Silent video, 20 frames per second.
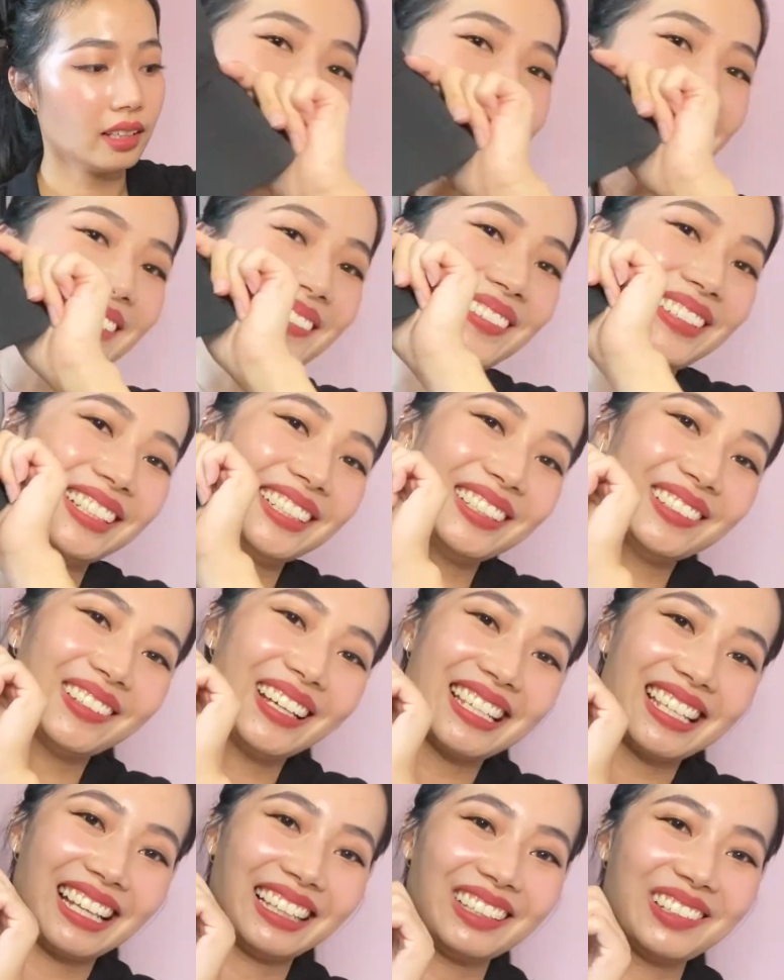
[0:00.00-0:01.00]
I'm just so
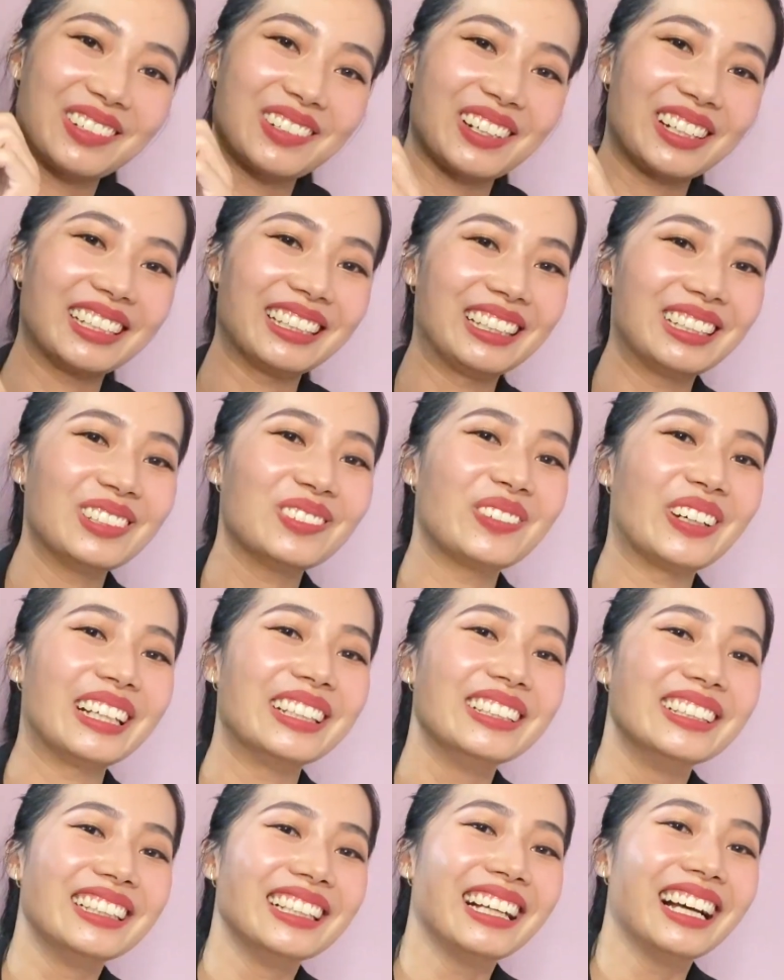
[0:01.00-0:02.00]
excited to try this, but
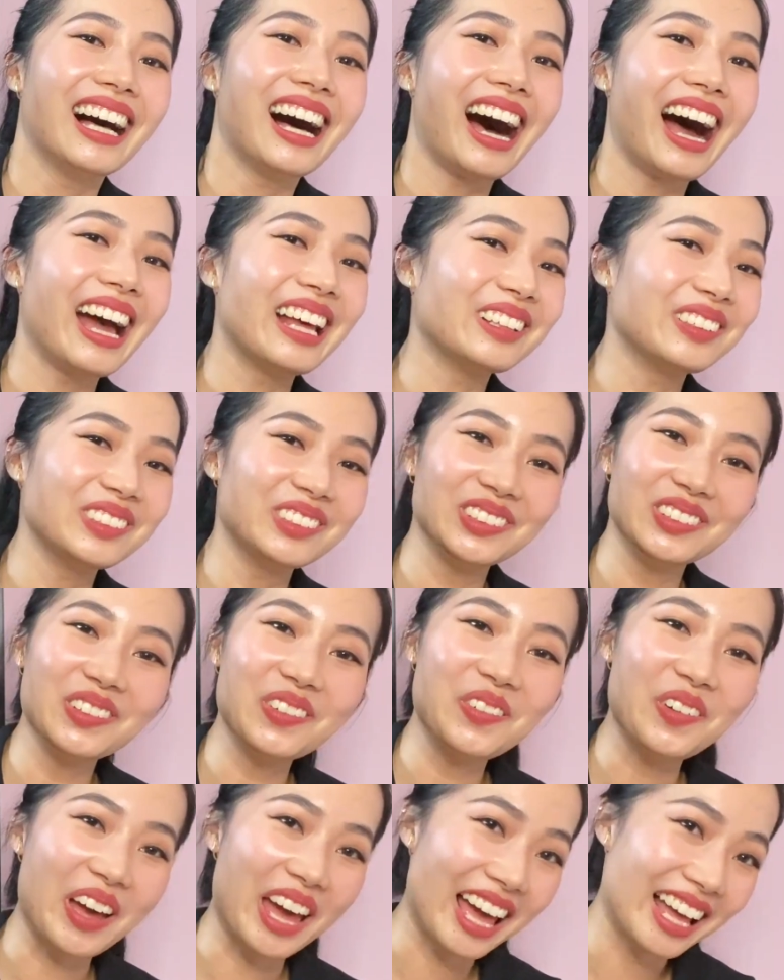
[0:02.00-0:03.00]
I don't know
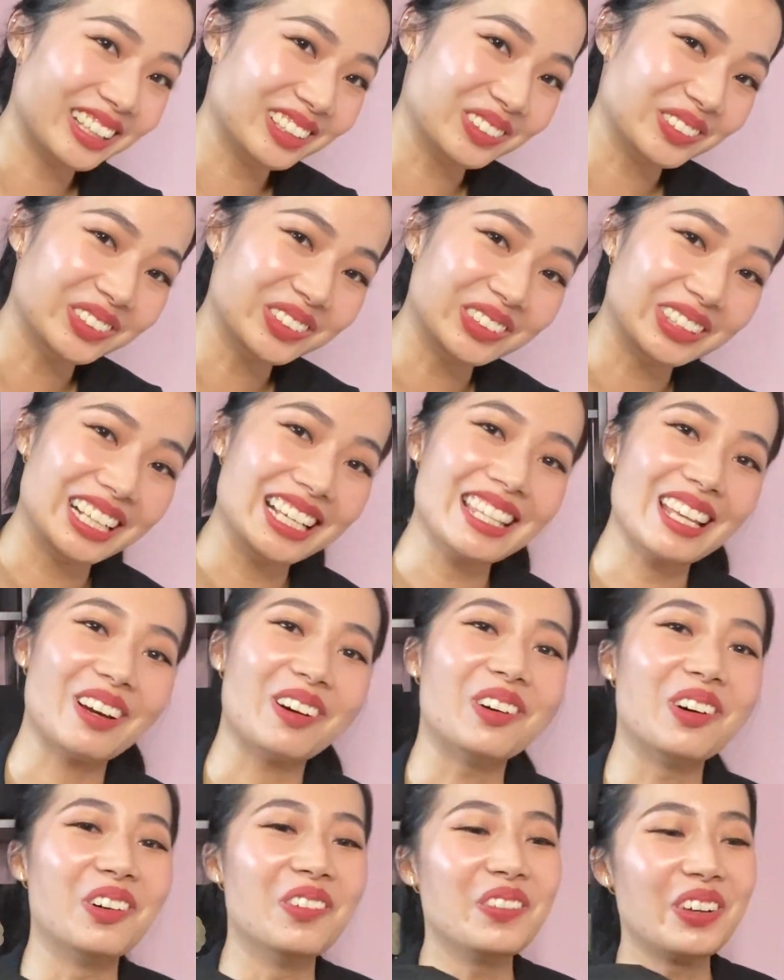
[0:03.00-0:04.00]
where to put this at
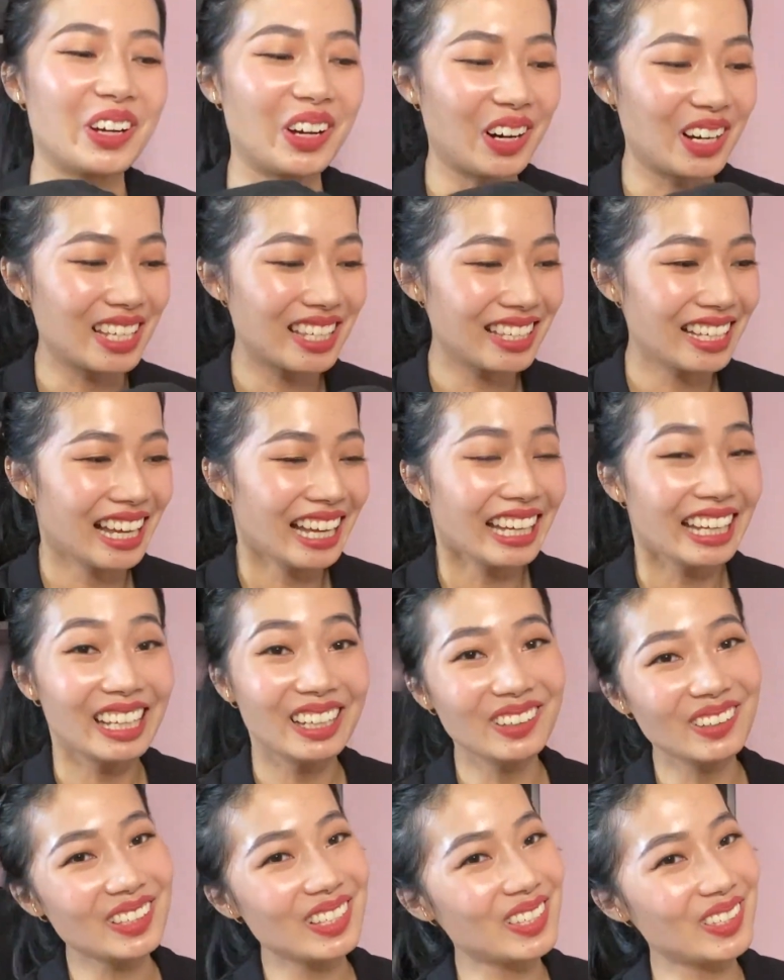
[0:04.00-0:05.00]
home because it
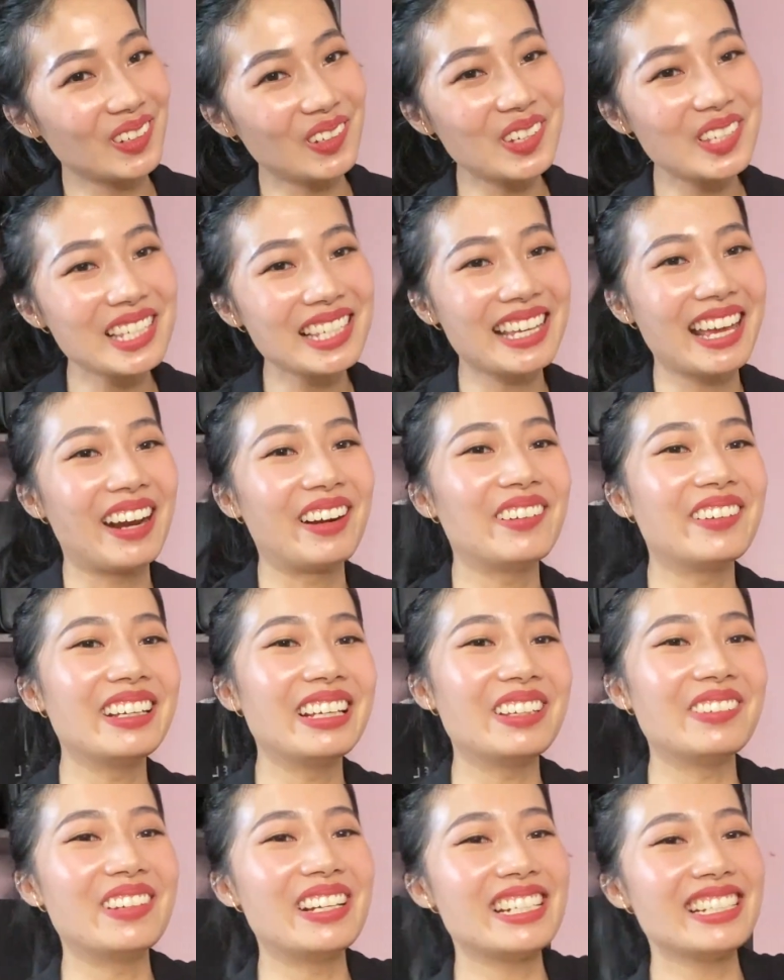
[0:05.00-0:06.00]
looks so
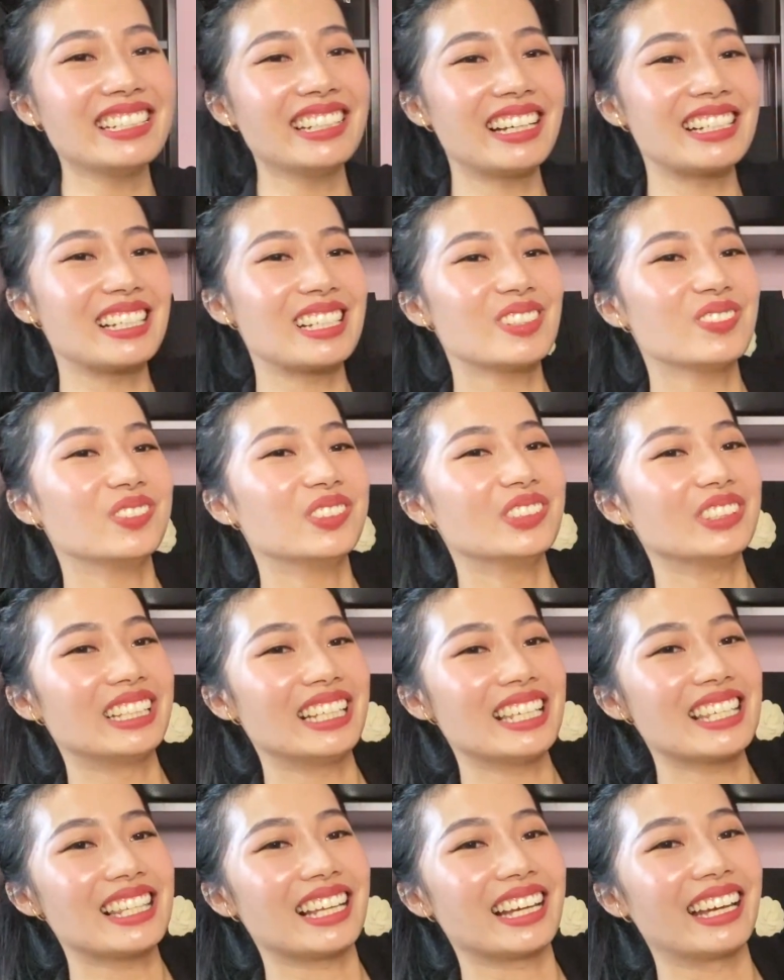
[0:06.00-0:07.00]
scary. Imagine I just put
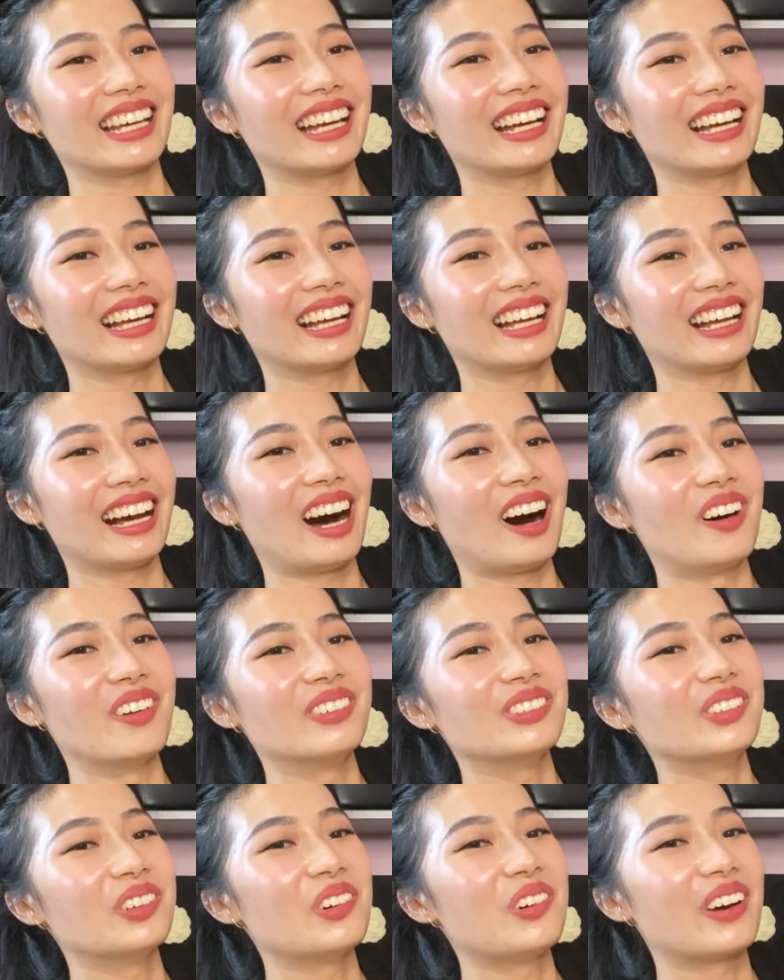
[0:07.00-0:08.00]
this like out of
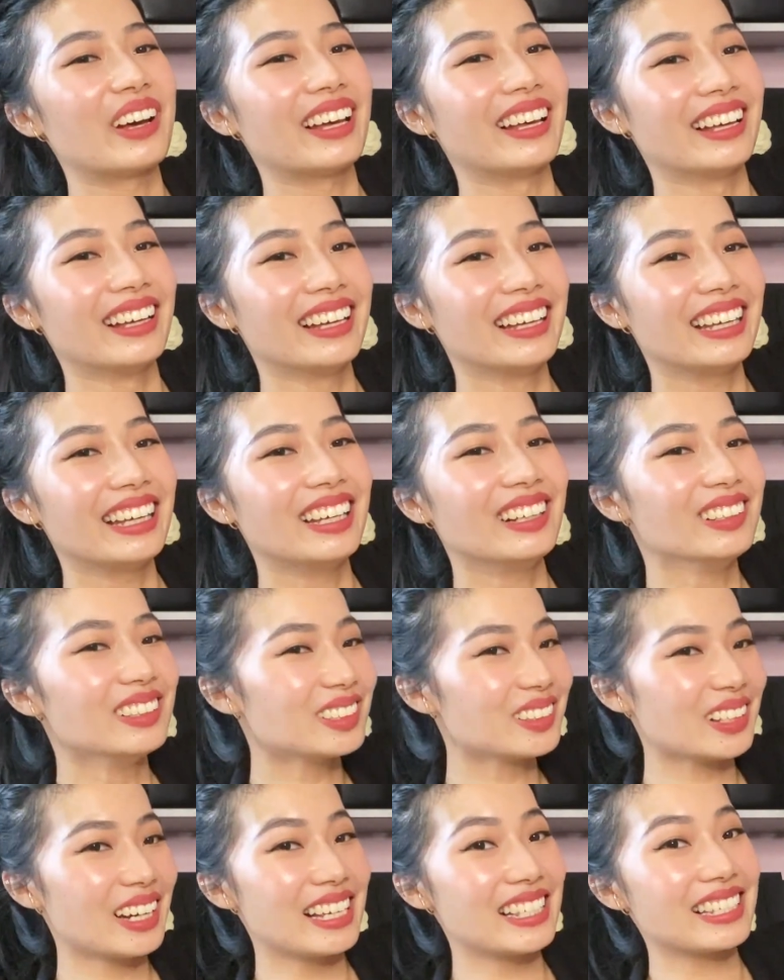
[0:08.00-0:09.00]
nowhere. It looks
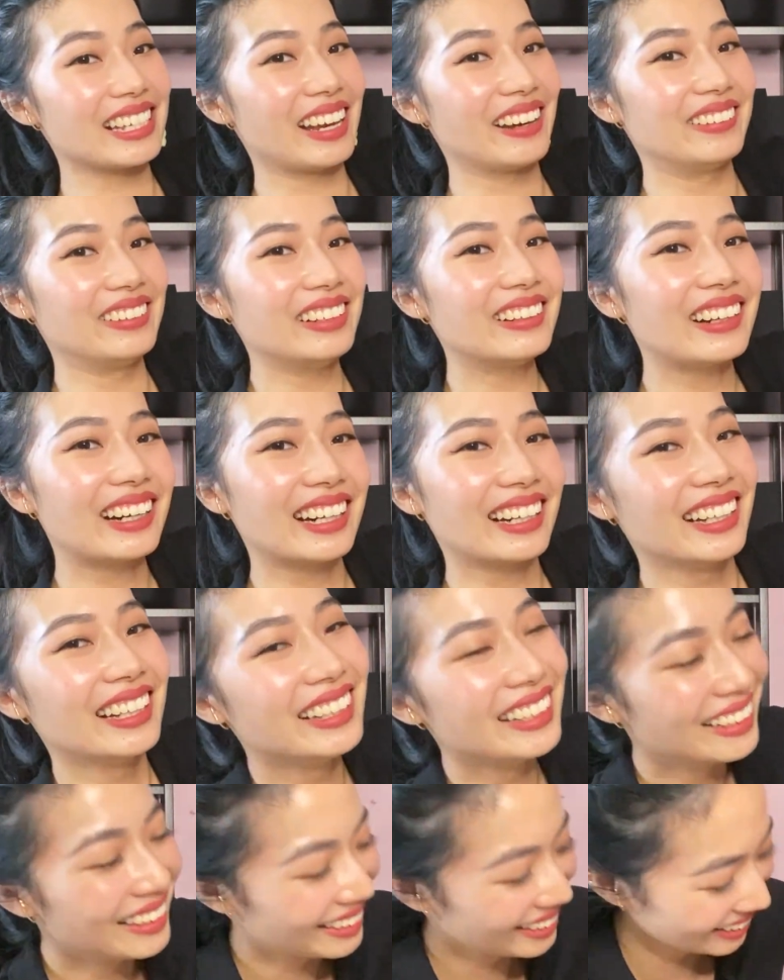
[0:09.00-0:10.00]
quite scary, right?
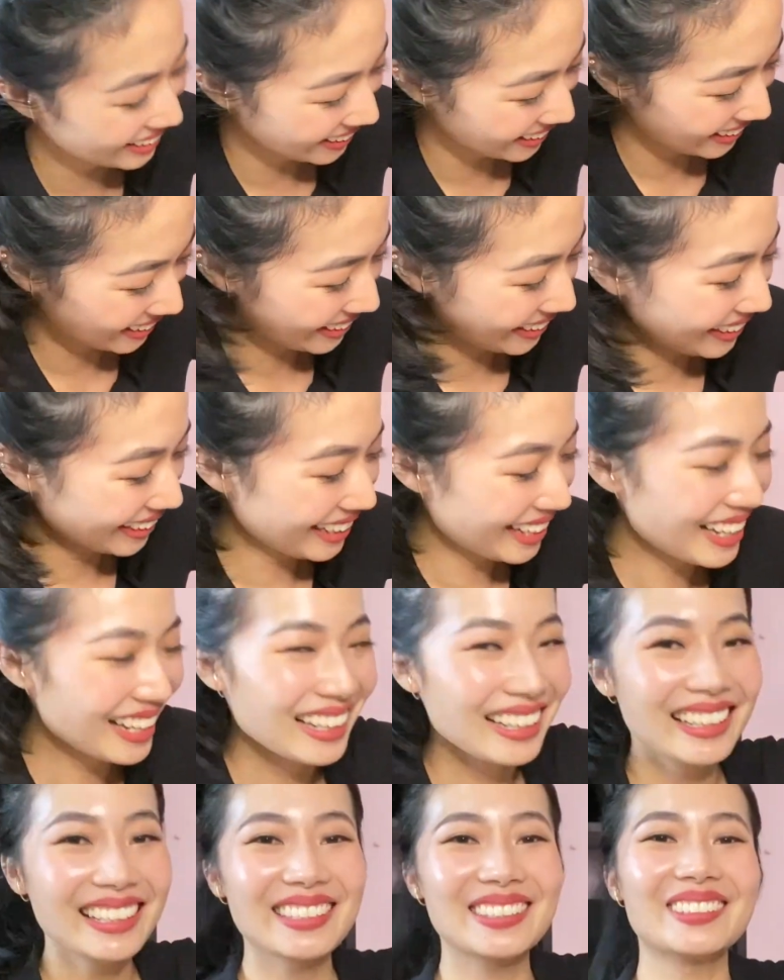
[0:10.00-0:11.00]

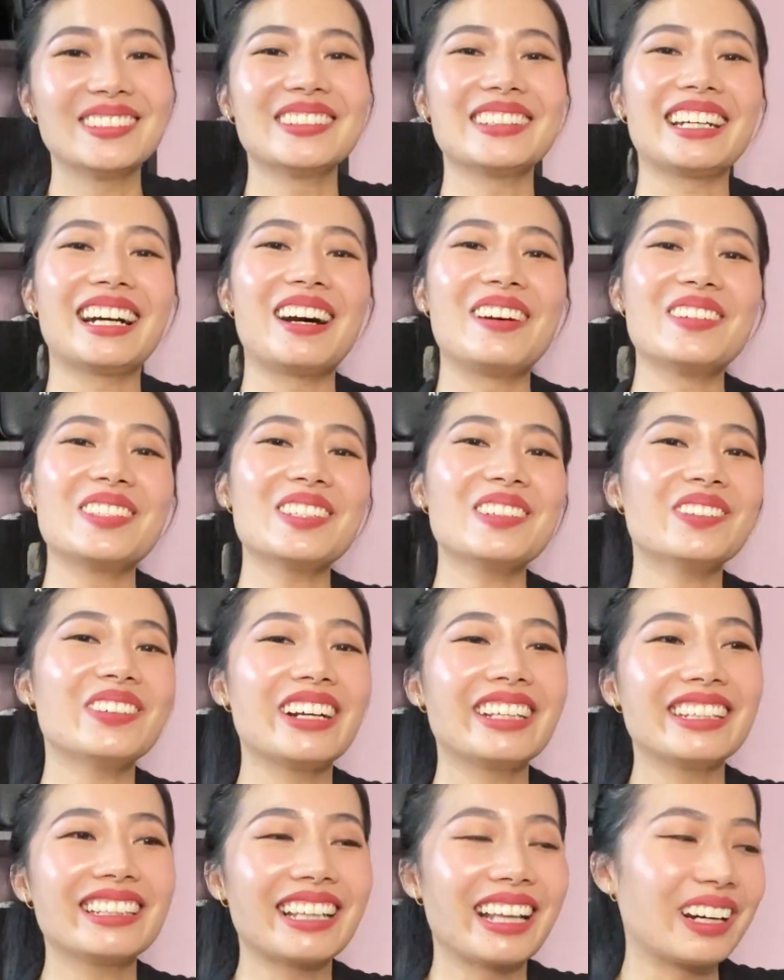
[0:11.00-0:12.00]
So yeah, I'm still
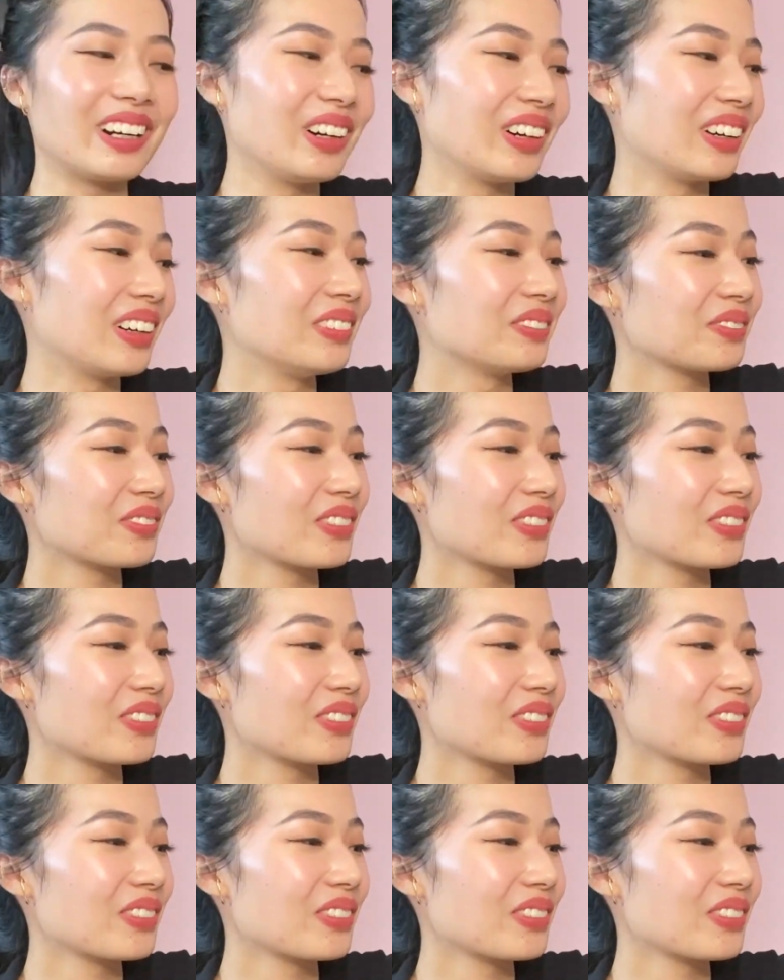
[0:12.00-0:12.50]
finding like a